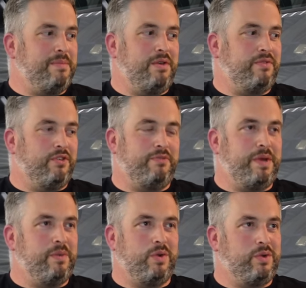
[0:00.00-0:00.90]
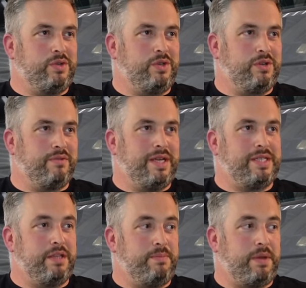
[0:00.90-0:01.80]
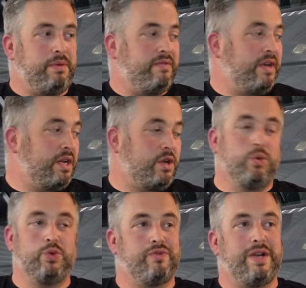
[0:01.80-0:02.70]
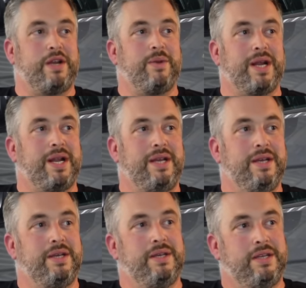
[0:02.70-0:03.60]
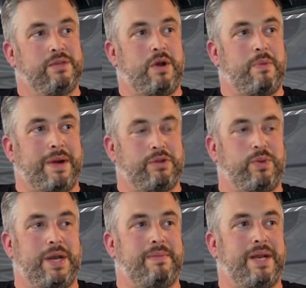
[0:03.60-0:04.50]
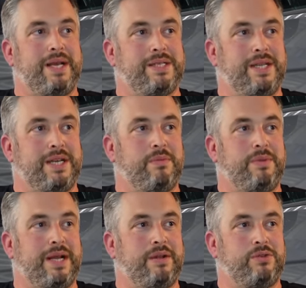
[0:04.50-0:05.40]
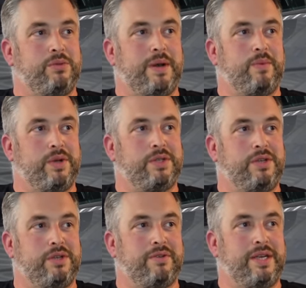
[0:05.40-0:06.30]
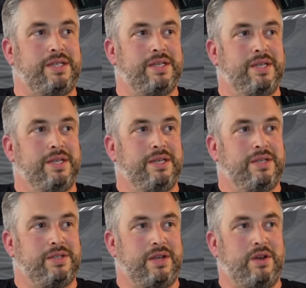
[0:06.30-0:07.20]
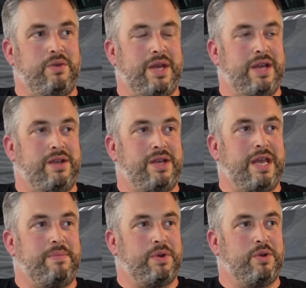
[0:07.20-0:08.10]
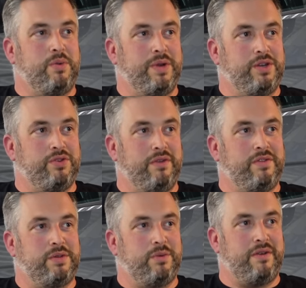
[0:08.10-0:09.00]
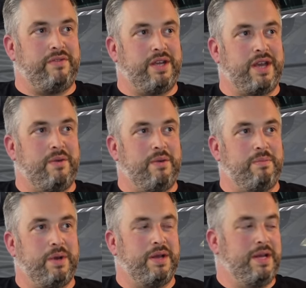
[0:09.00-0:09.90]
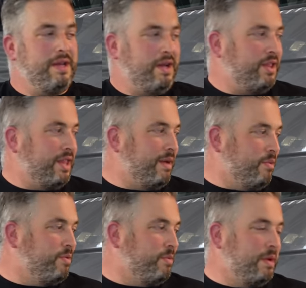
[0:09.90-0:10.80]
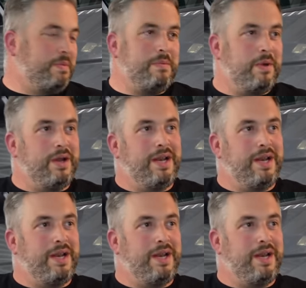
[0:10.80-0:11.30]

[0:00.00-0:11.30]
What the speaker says: moved off being 1 or 2 degrees. And the beauty of it, it cools really quickly as well, about 20 minutes, and it can be down to about 1 or 2 degrees. So yeah, you can keep it cool when you're driving to wherever you're going. But I think that would probably be my